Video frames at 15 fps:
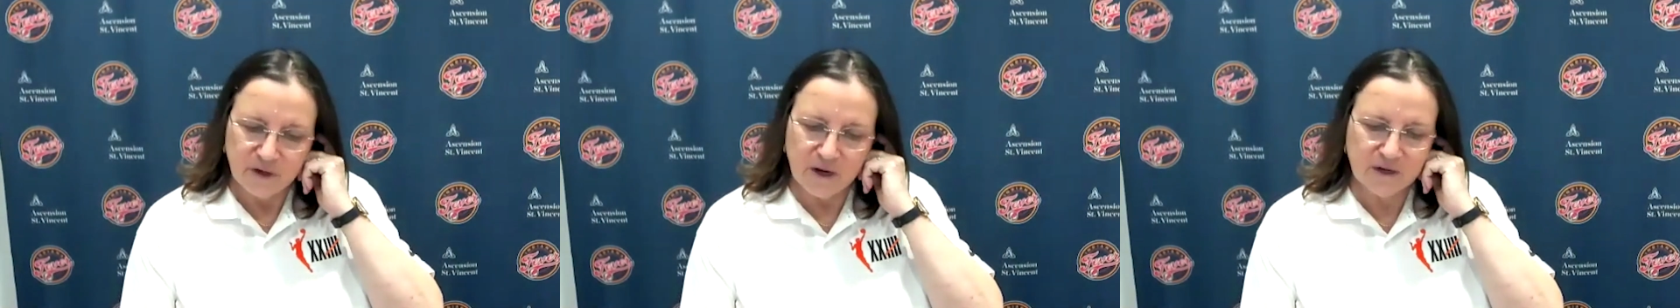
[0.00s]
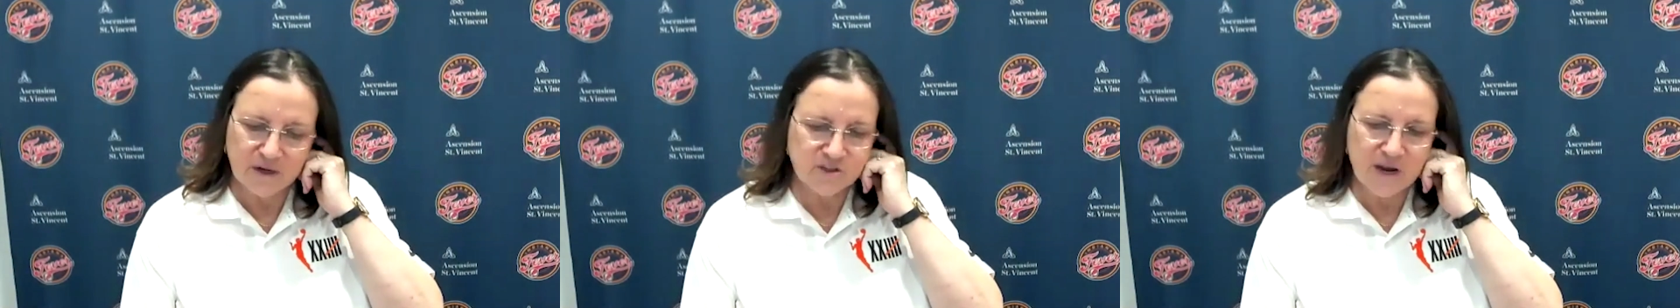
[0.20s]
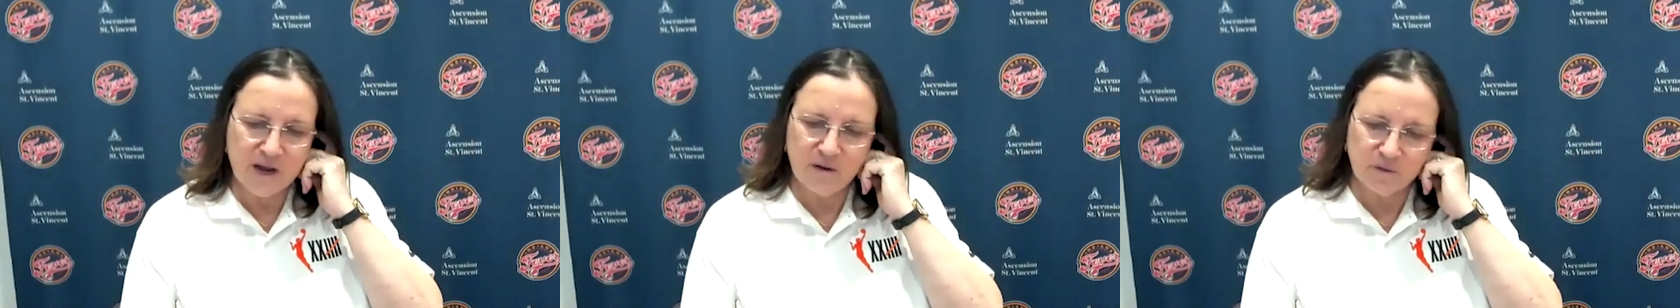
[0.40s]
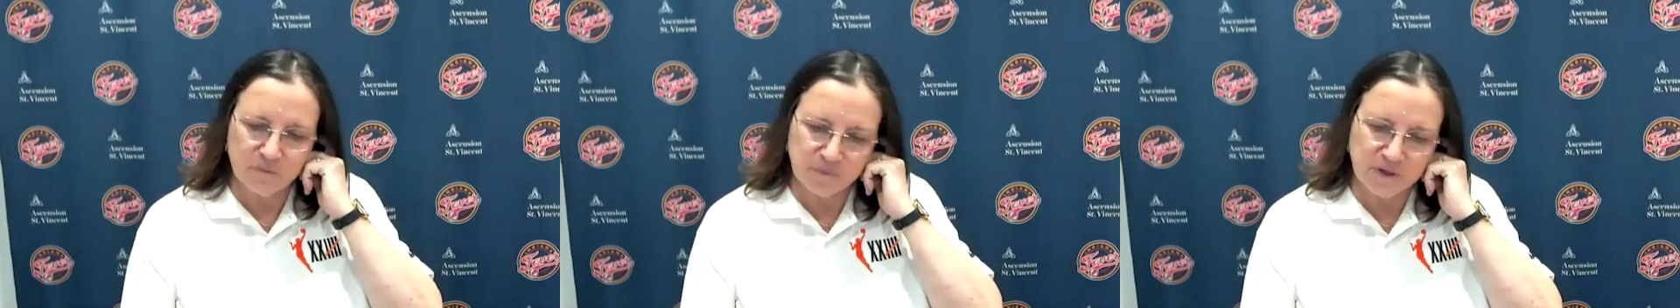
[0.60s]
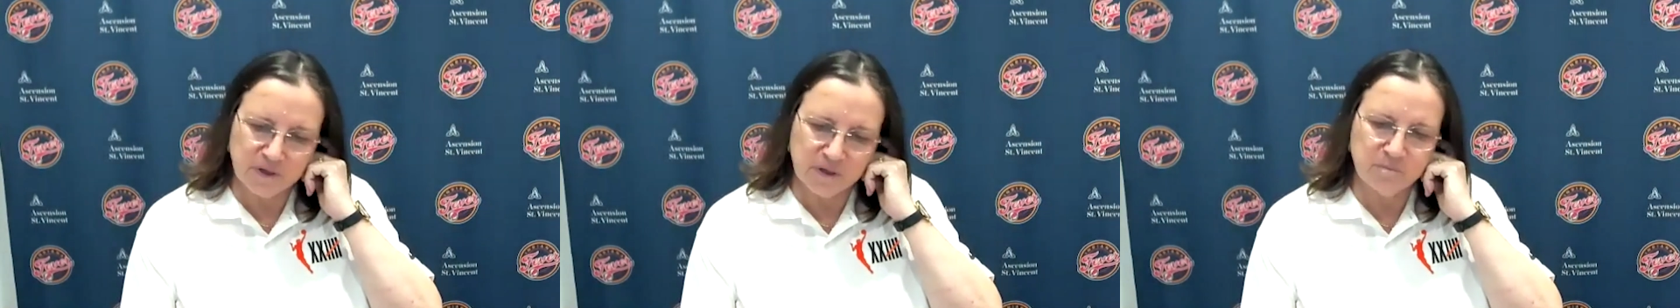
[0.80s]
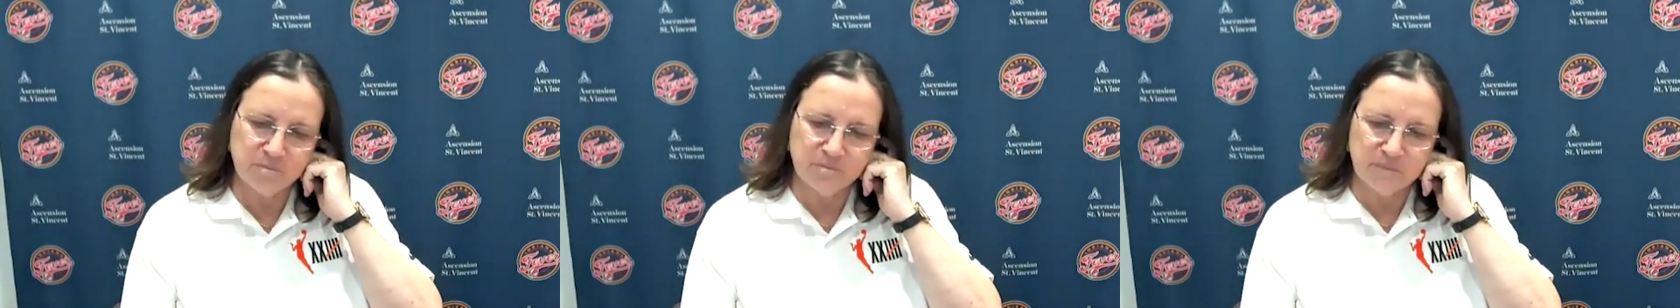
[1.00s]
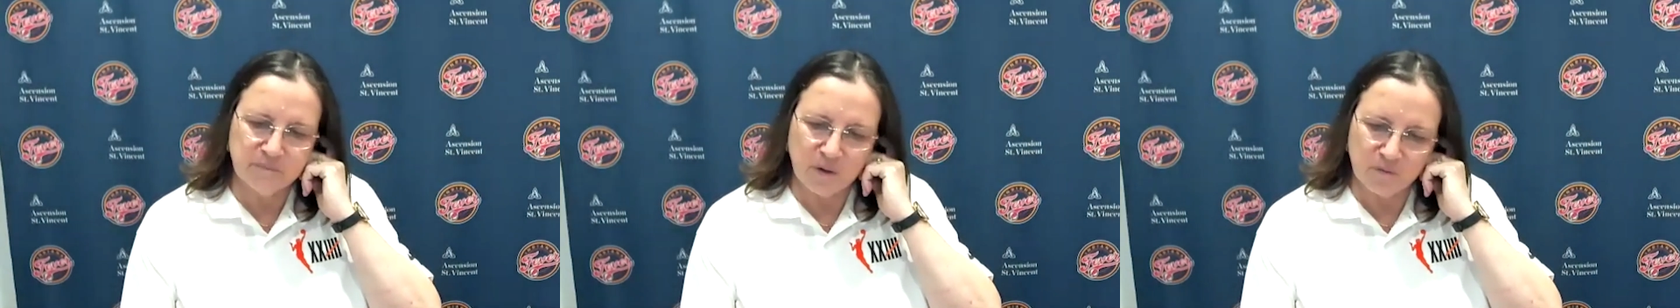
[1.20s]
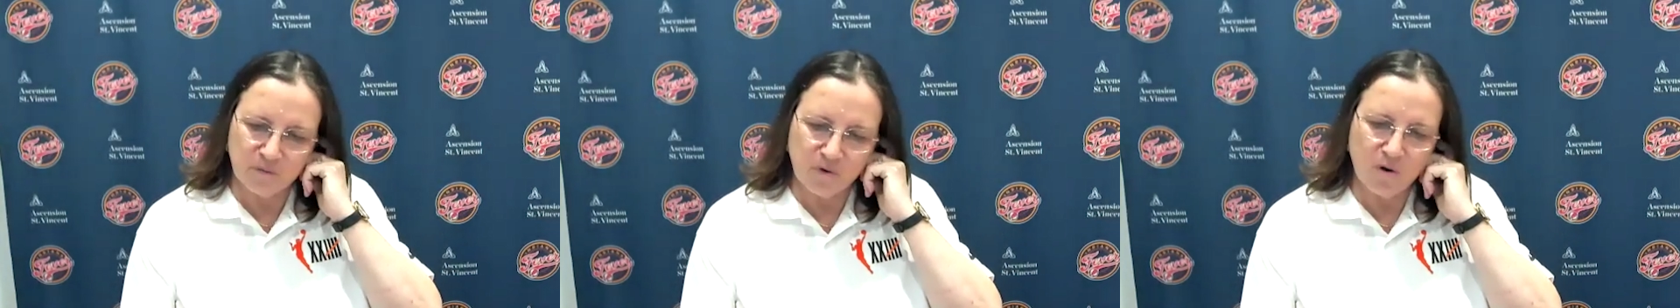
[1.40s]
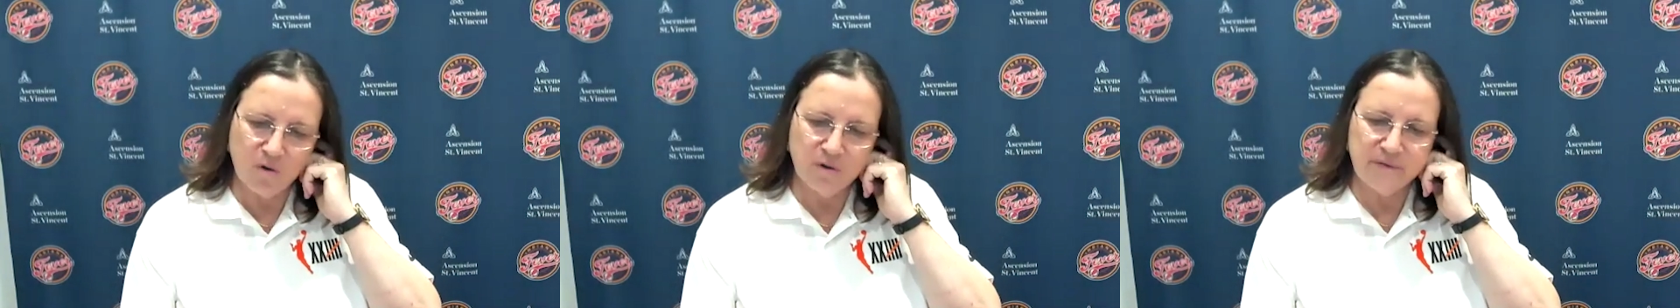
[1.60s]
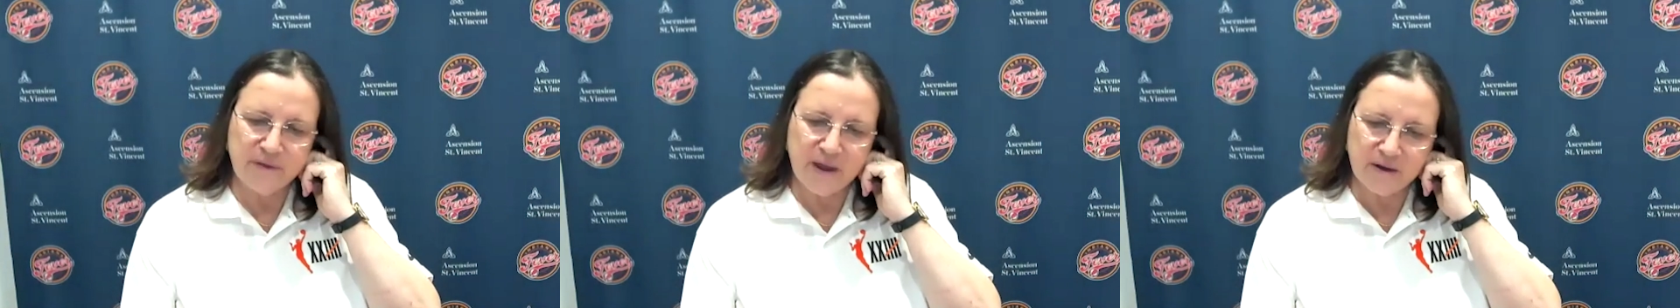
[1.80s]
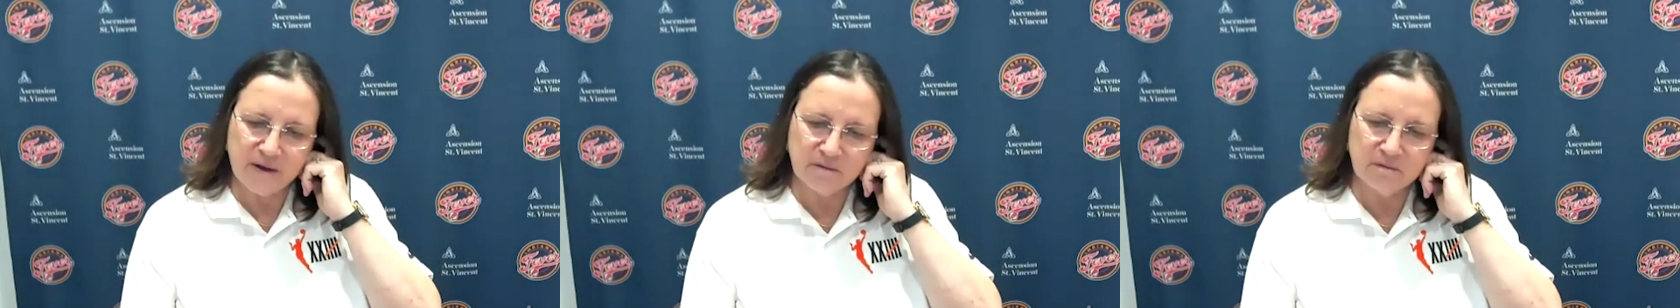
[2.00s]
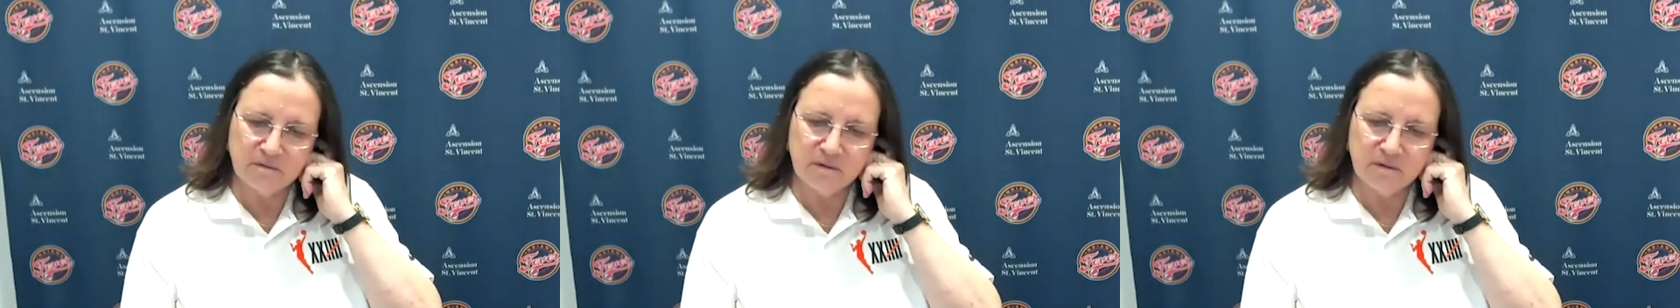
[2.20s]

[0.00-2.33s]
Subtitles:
Hines-Allen played a role in that.